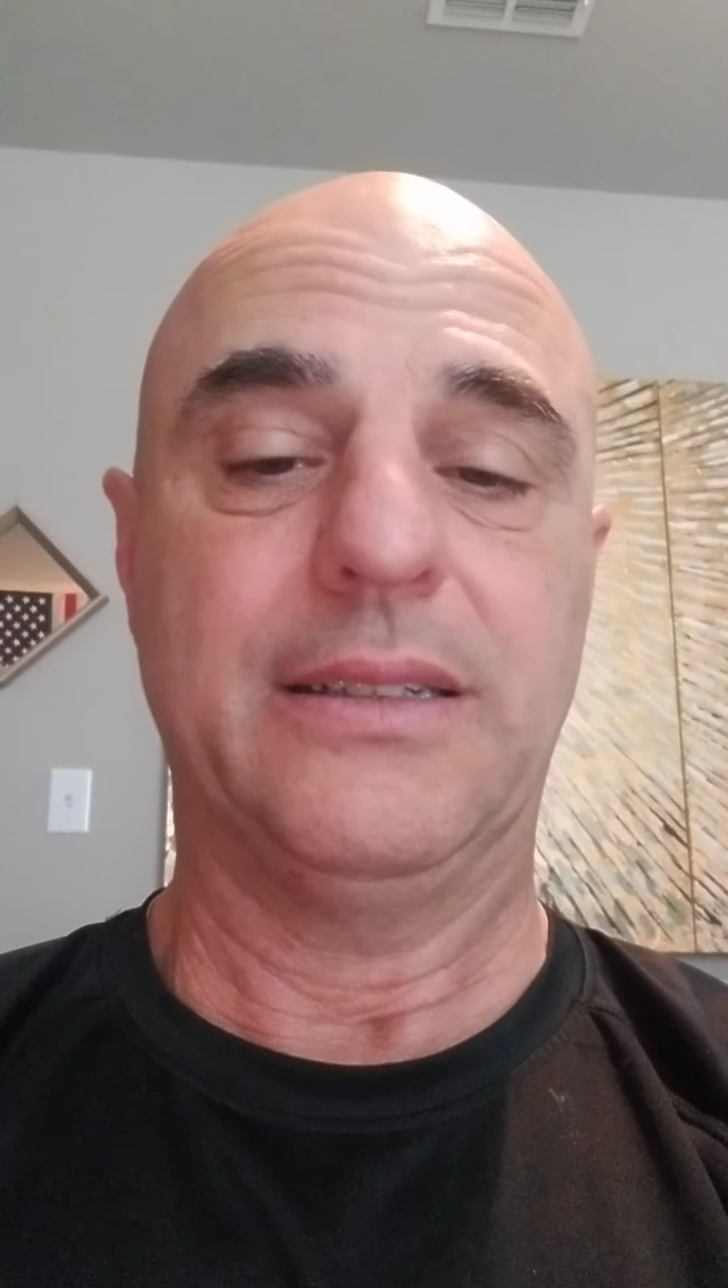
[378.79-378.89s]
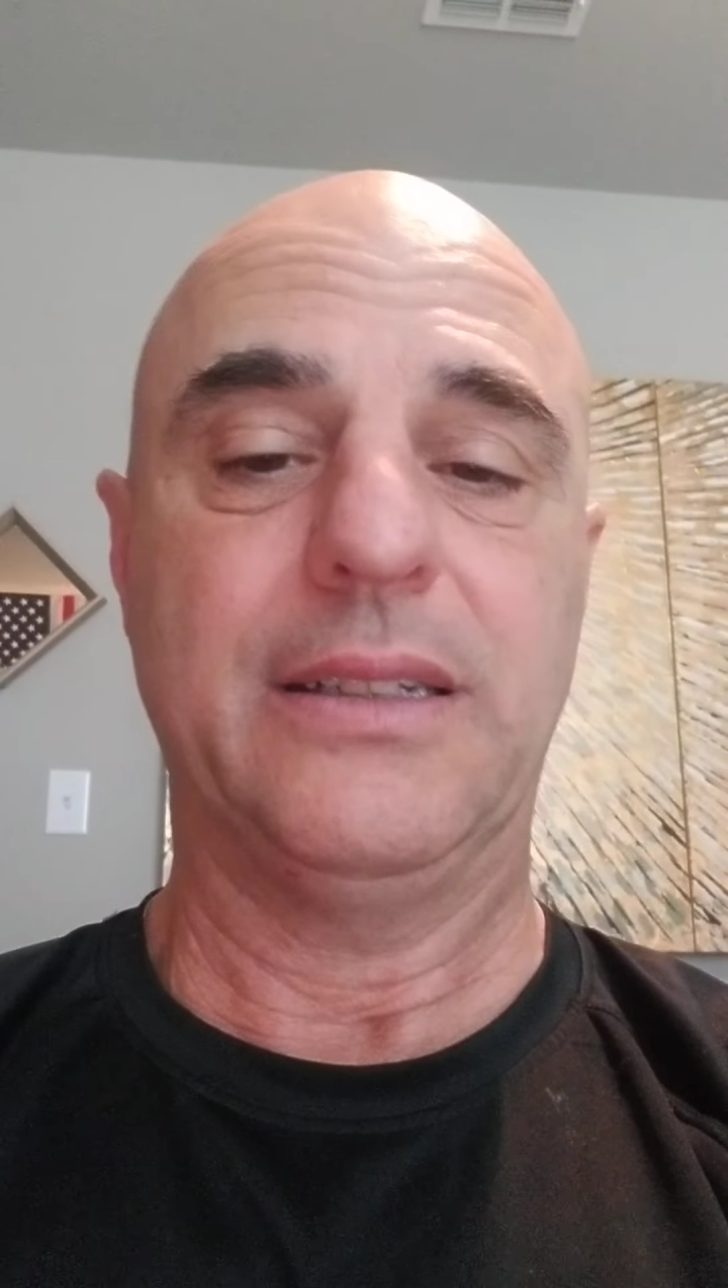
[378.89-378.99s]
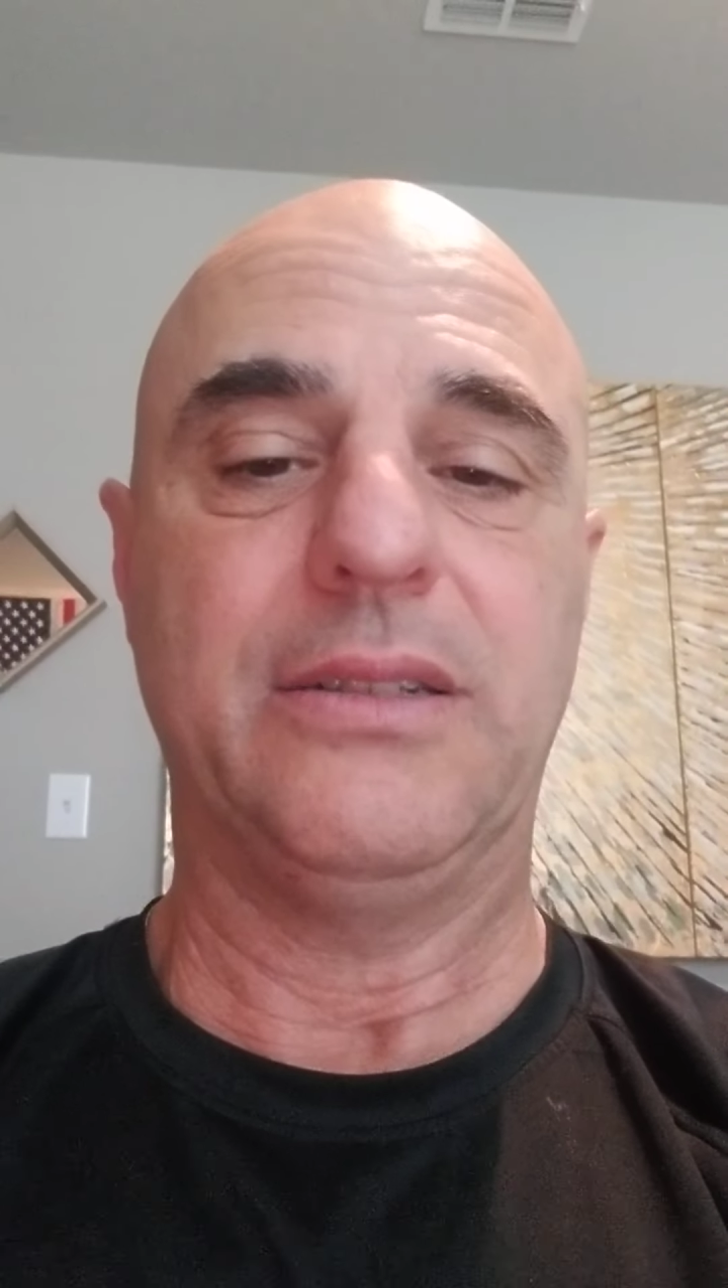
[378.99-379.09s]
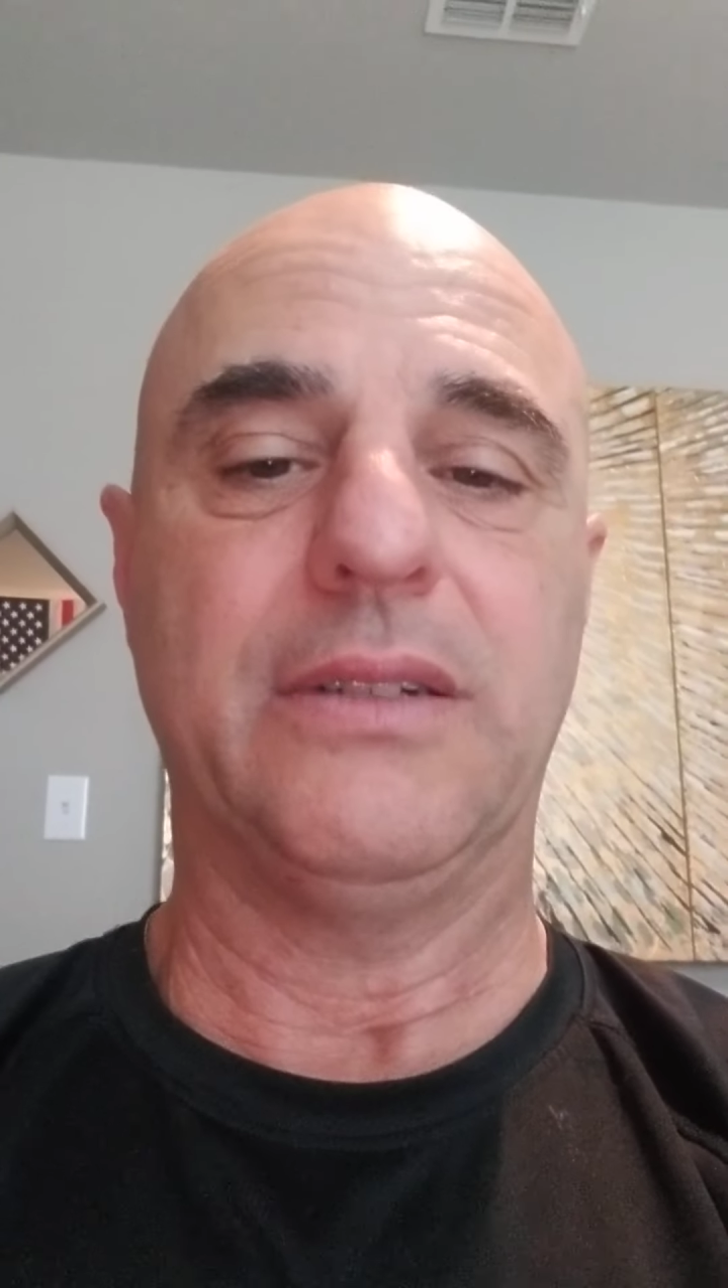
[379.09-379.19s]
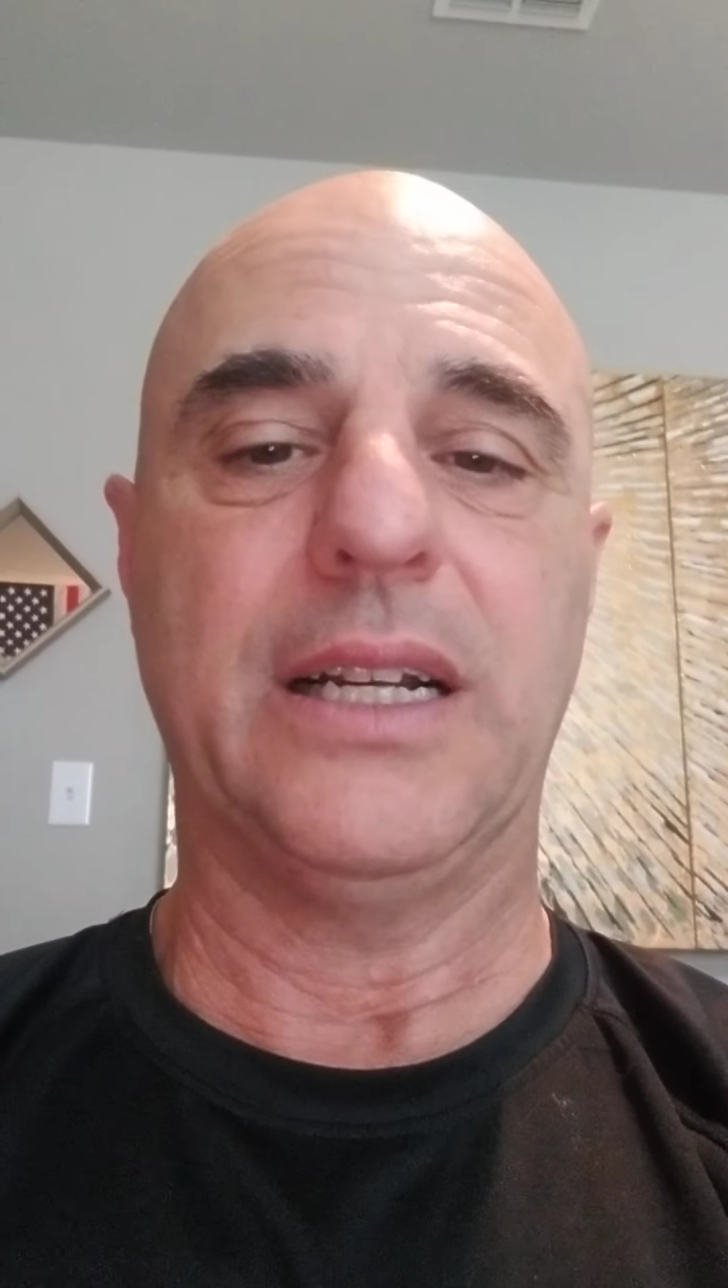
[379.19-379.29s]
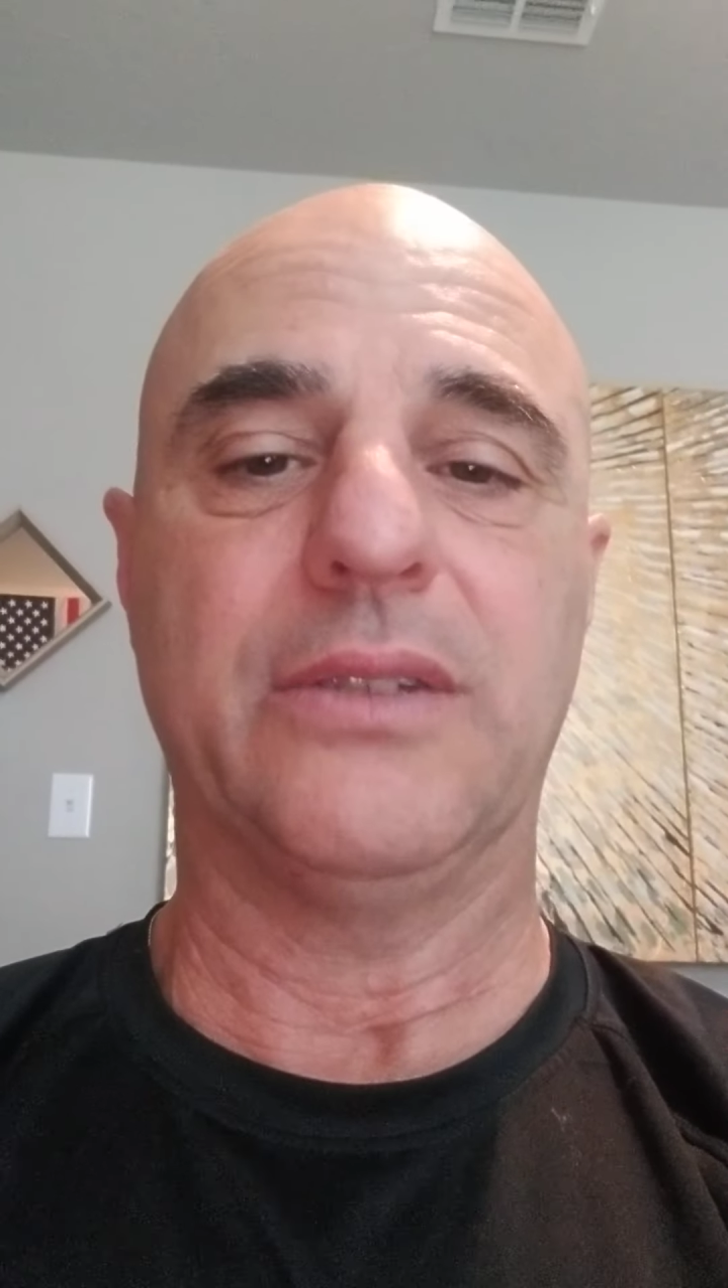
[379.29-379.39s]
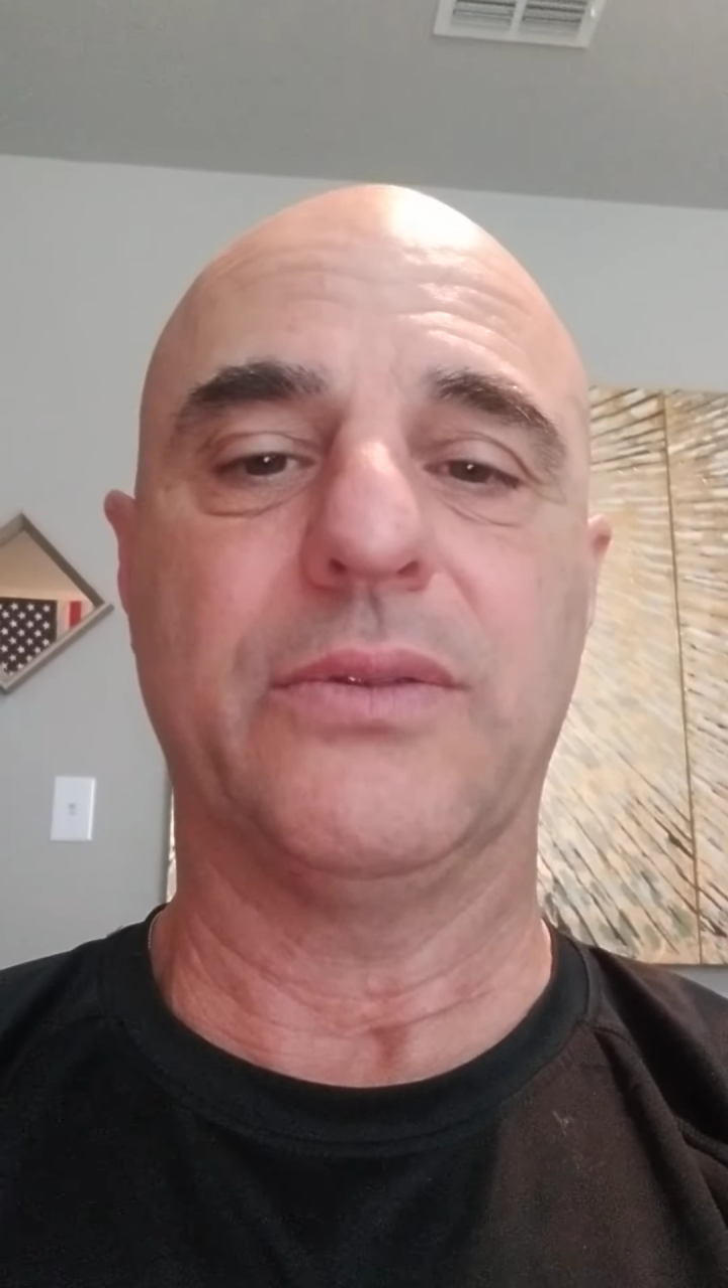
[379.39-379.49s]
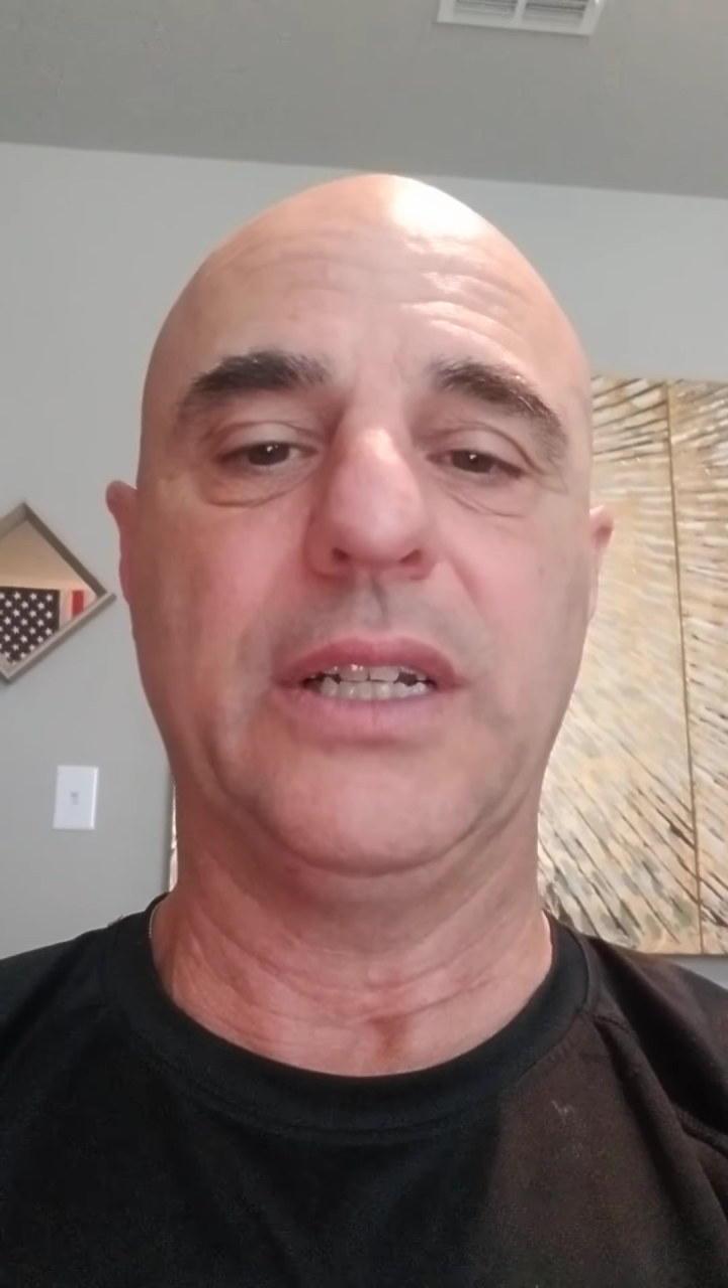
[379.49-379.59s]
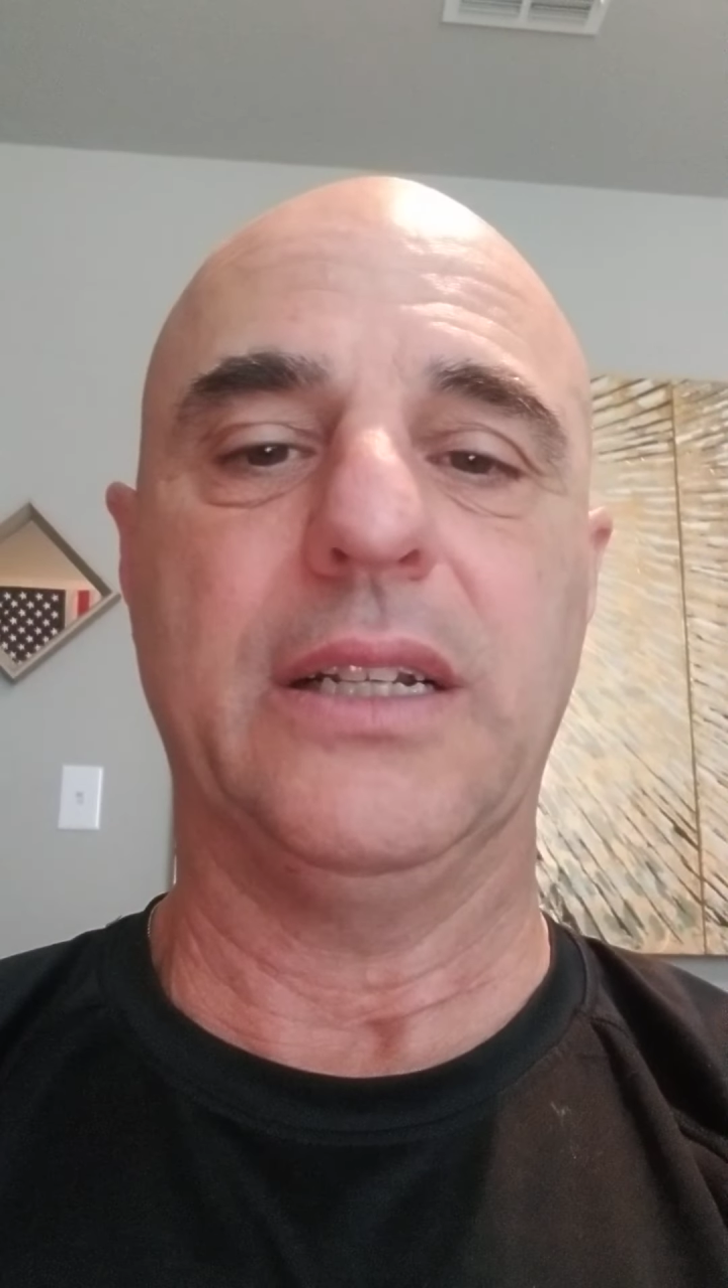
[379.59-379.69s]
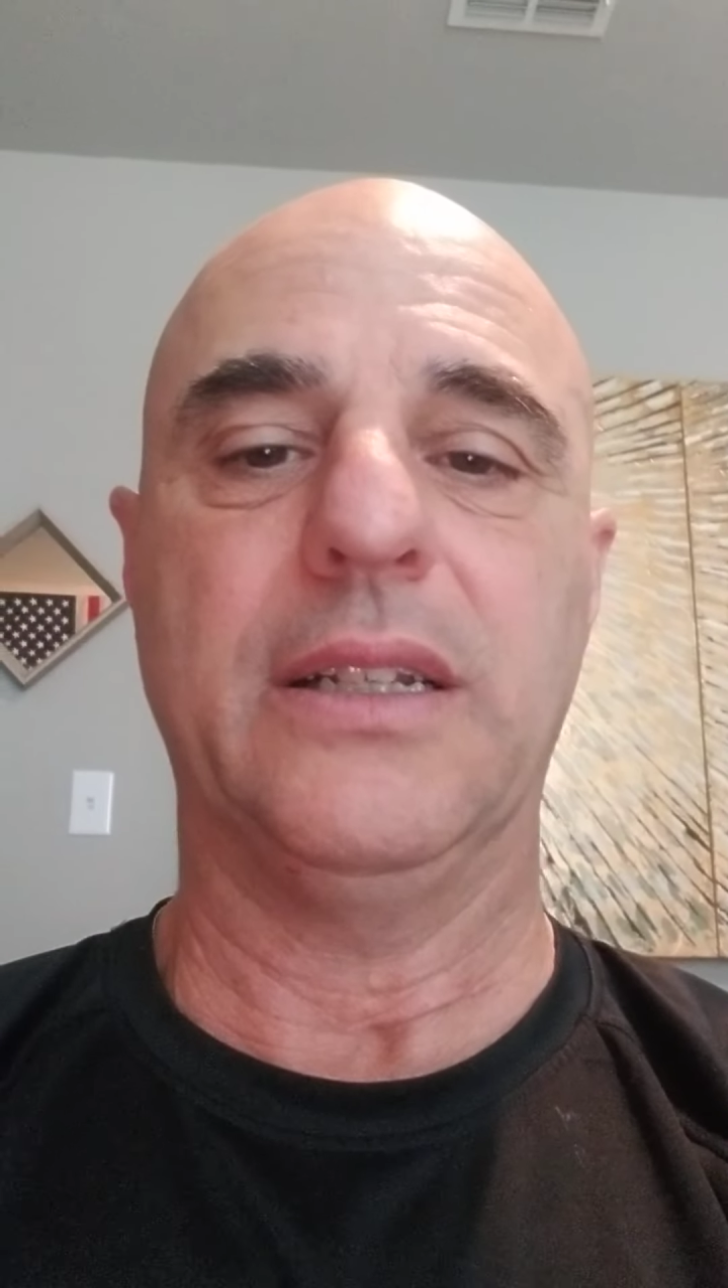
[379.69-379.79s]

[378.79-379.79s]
that you guys read.